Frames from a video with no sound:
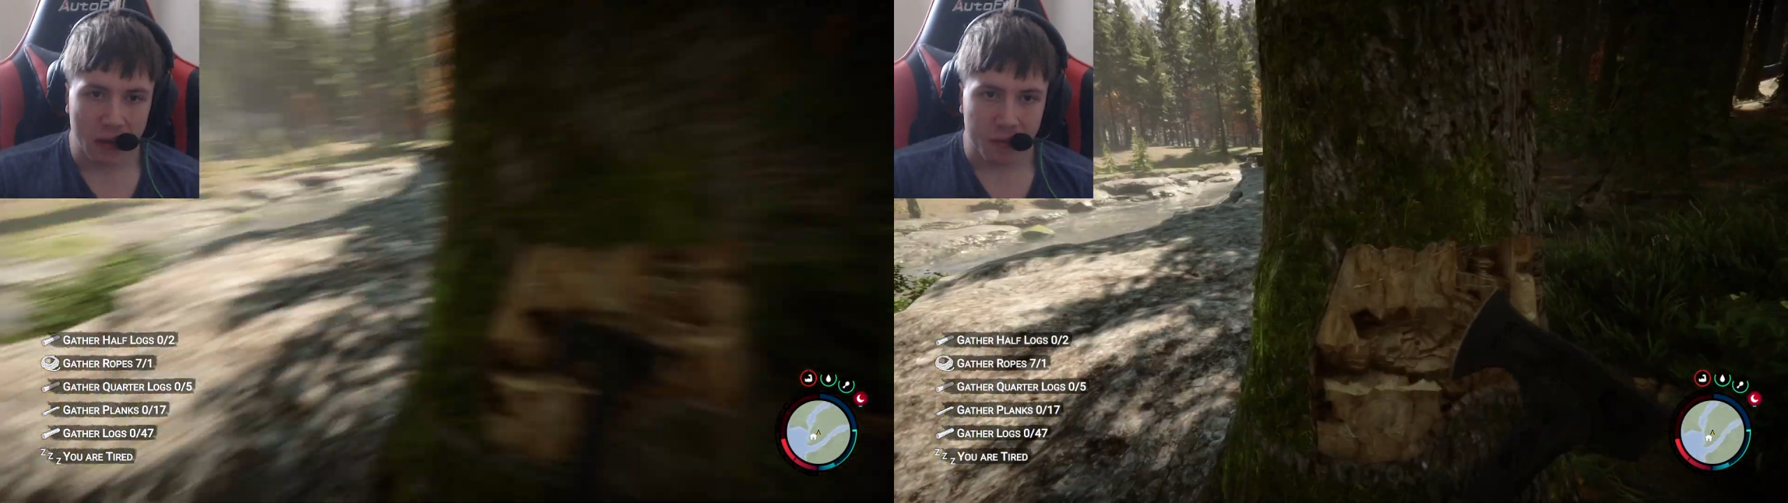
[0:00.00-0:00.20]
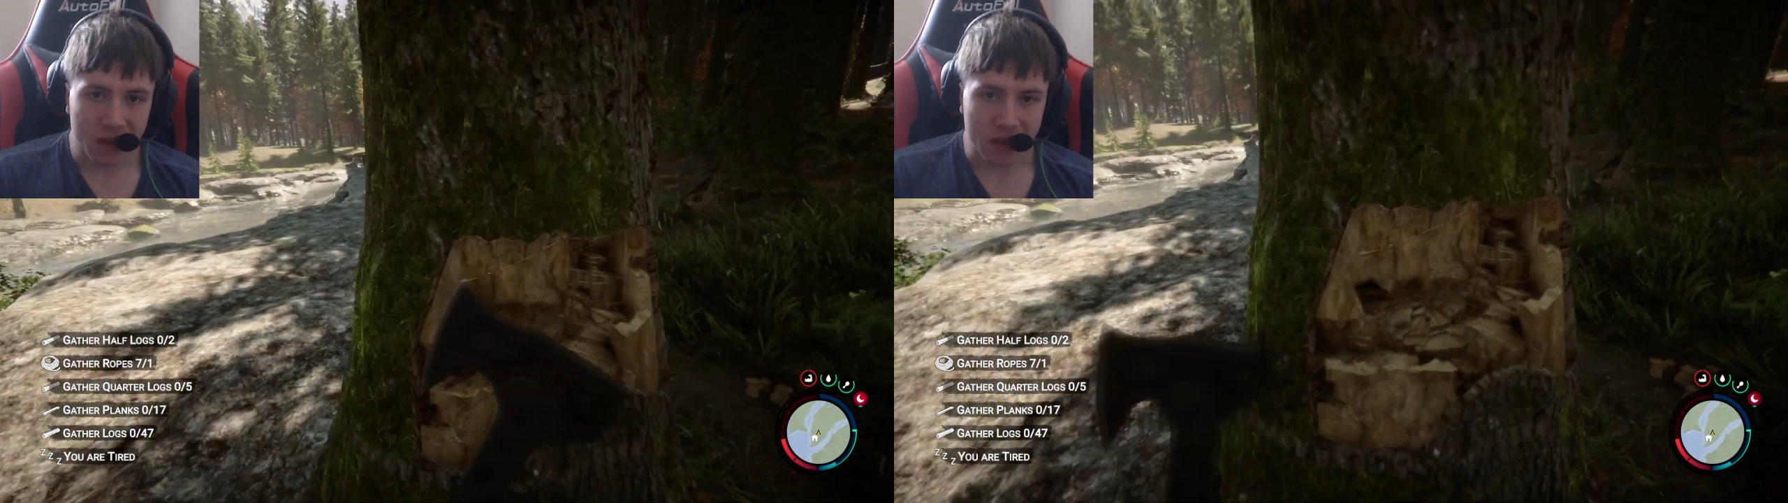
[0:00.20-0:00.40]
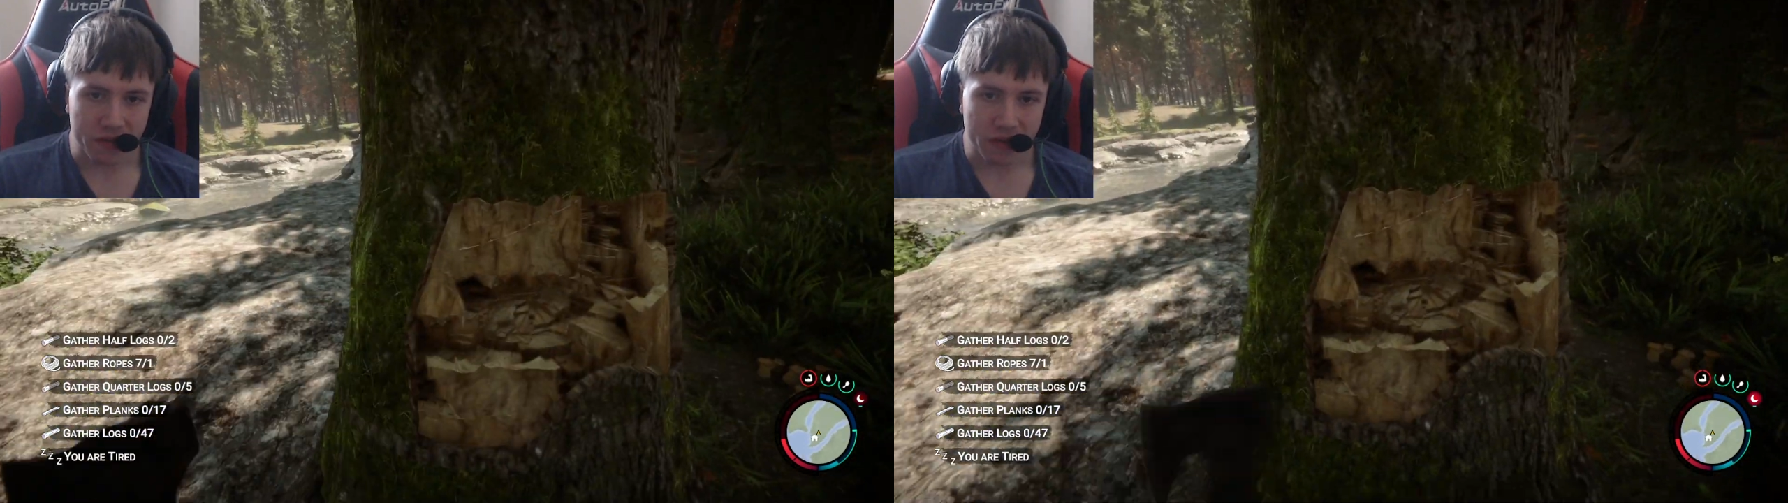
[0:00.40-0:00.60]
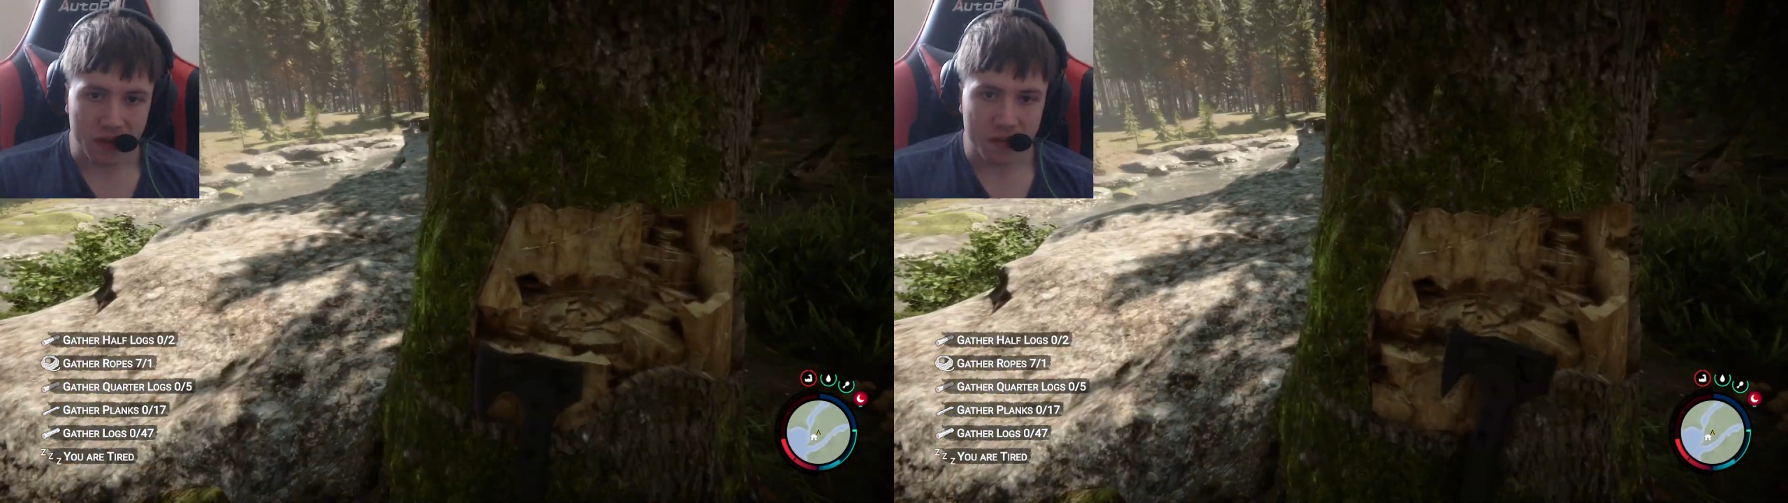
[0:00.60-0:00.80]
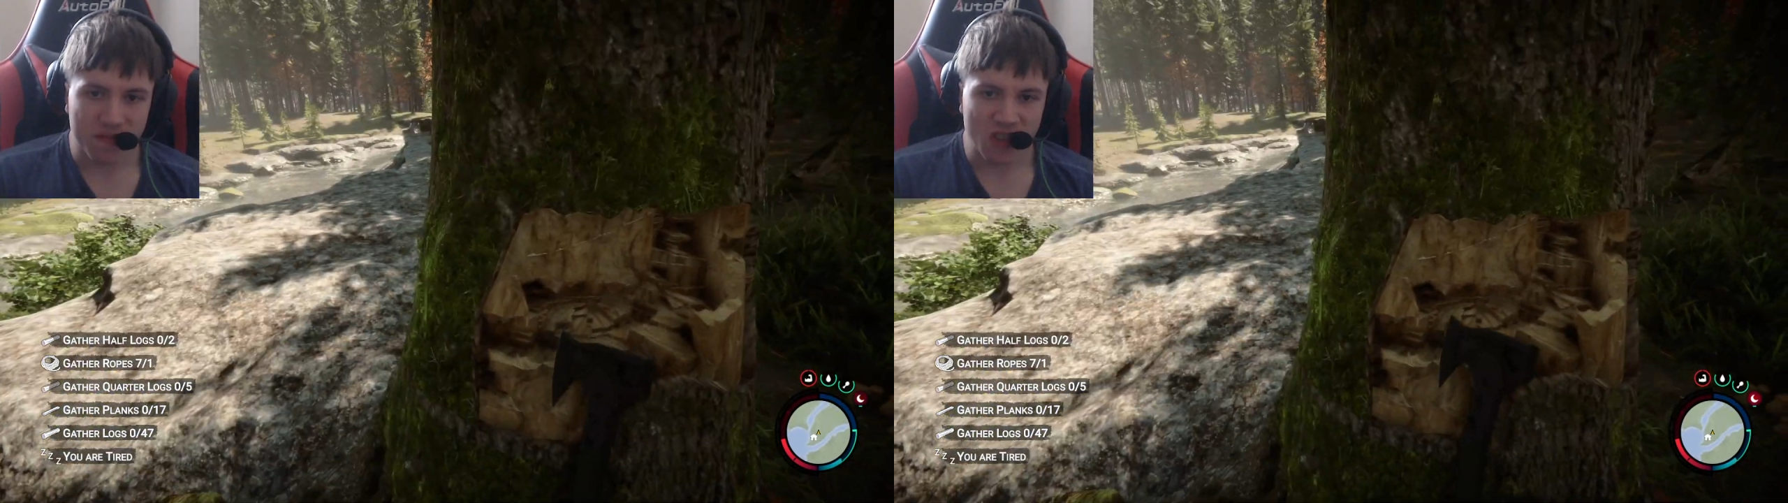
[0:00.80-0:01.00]
because of the
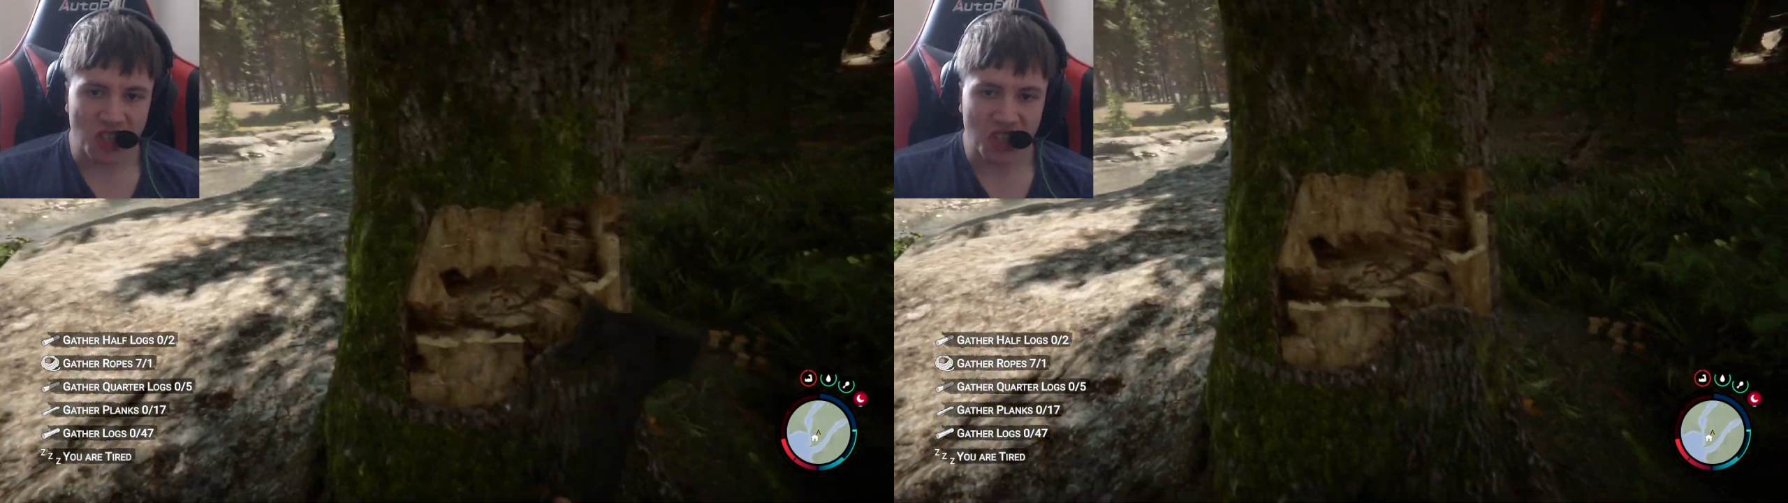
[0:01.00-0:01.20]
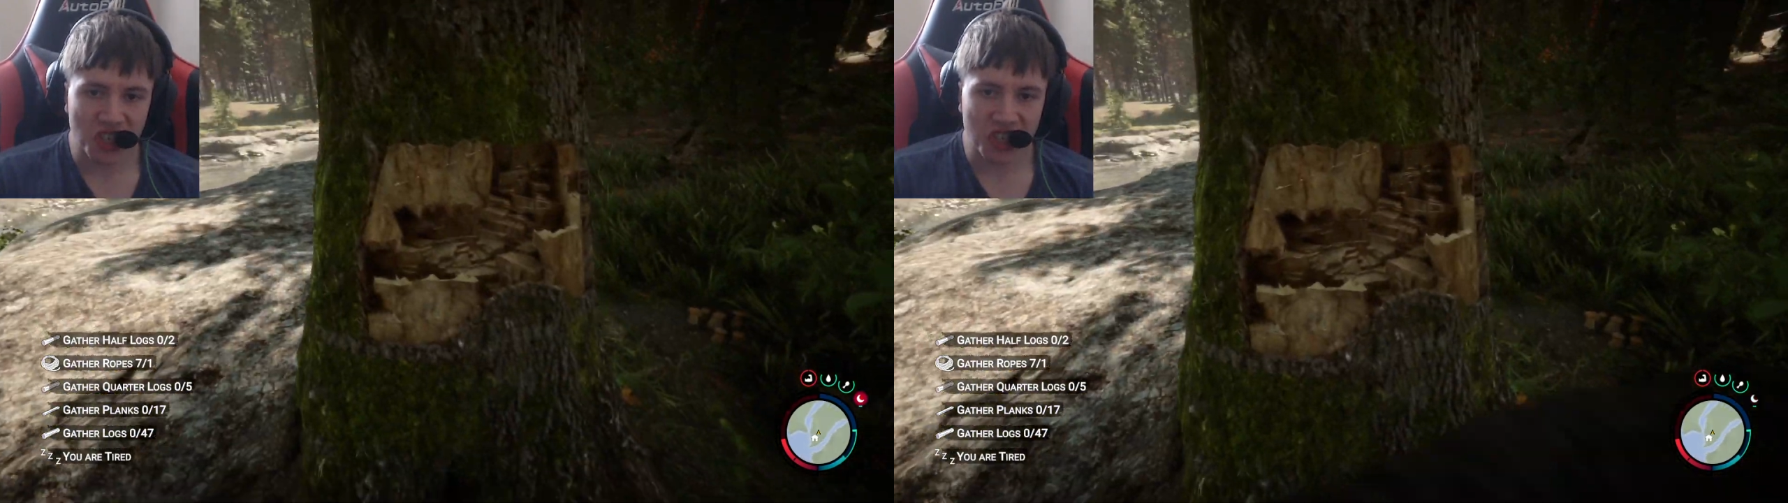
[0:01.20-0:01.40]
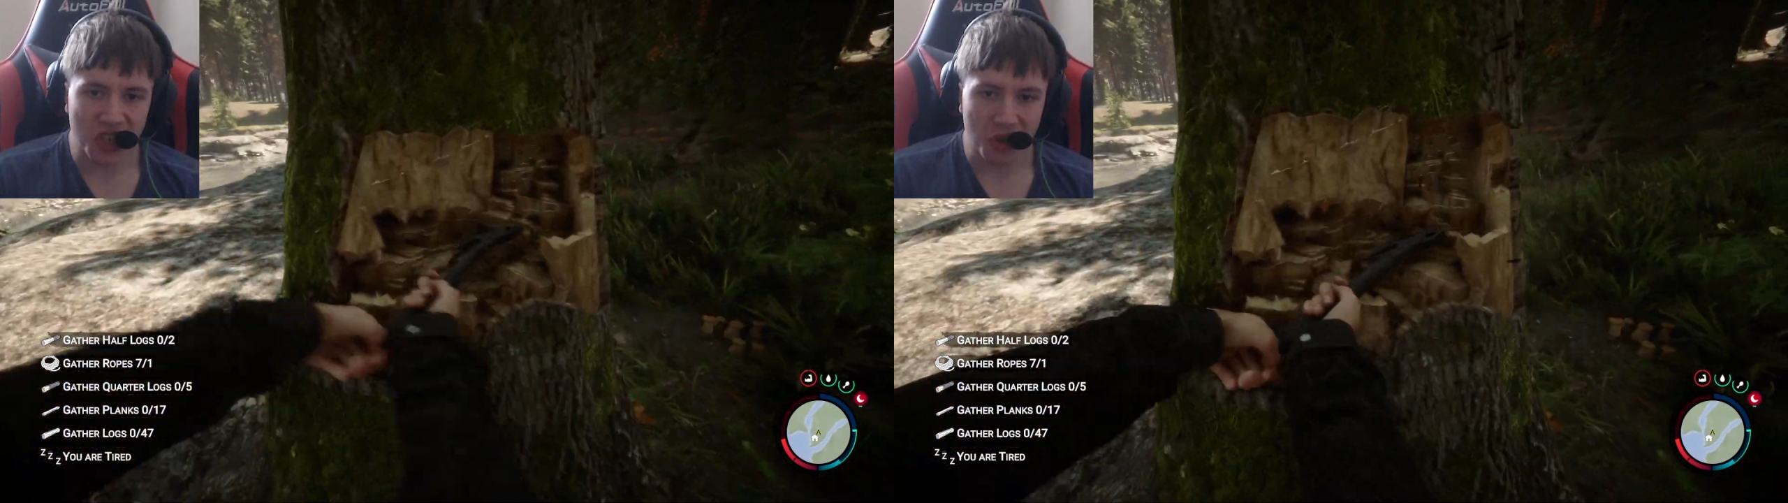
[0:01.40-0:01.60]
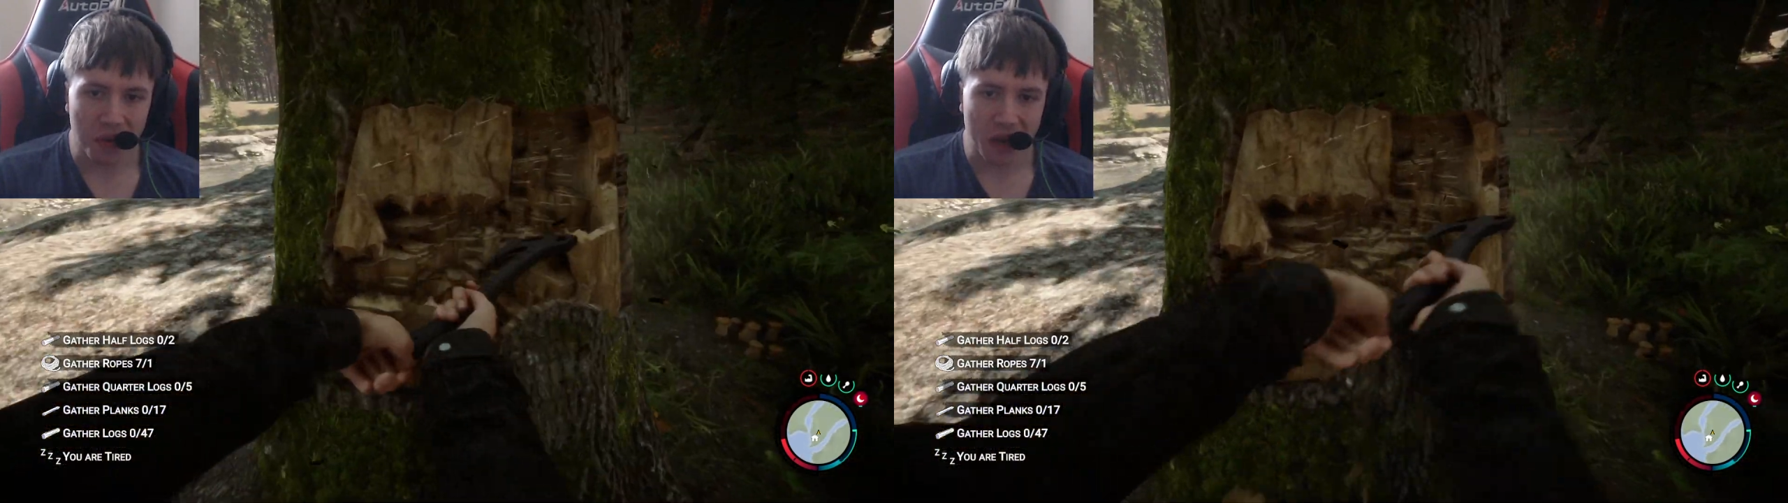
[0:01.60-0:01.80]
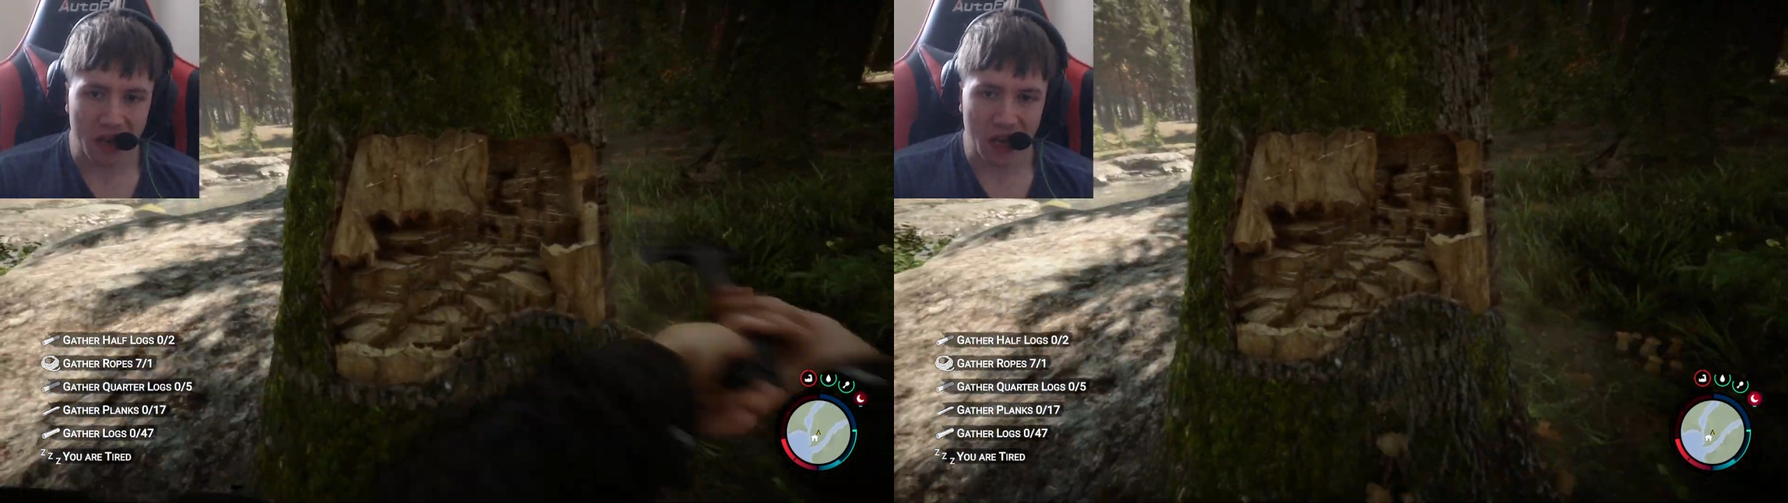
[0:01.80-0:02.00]

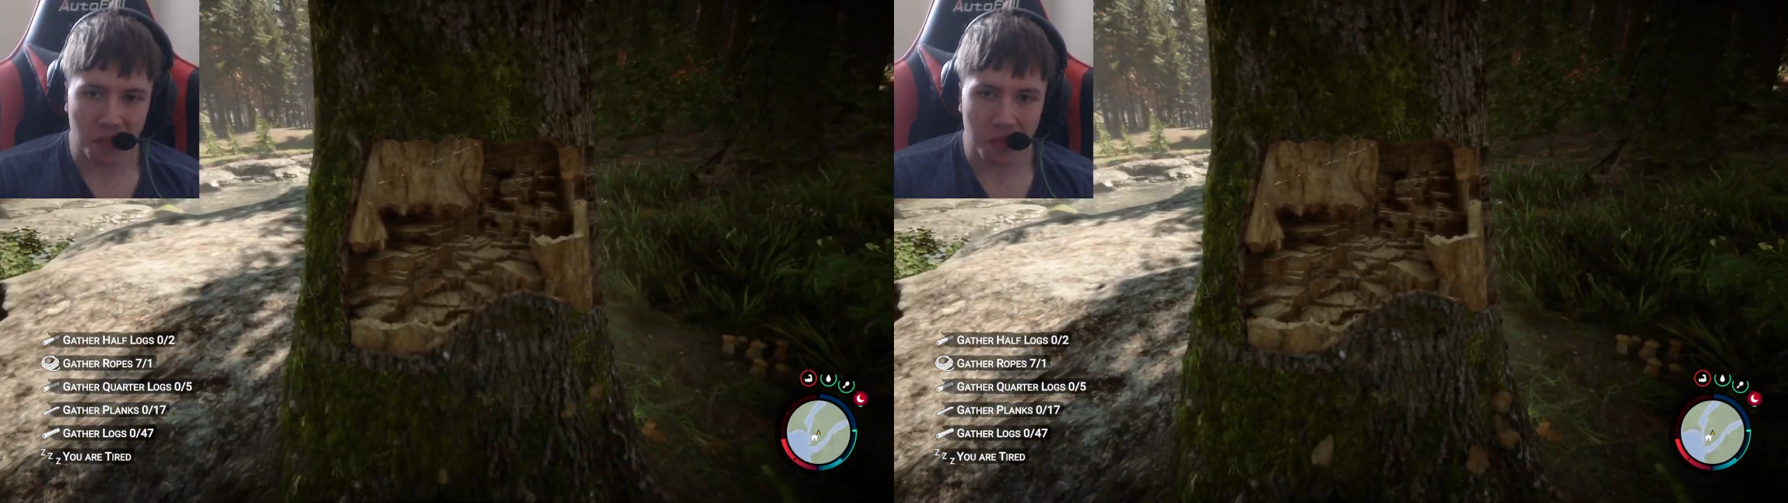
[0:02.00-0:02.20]
stupid idiot